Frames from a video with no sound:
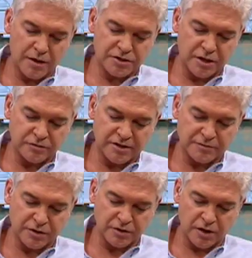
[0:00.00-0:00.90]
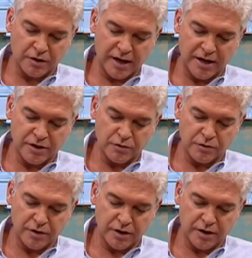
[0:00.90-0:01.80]
General tips on getting
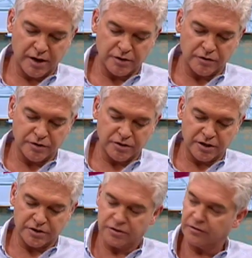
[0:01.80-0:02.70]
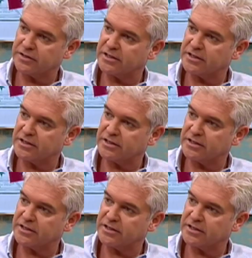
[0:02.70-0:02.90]
your insurance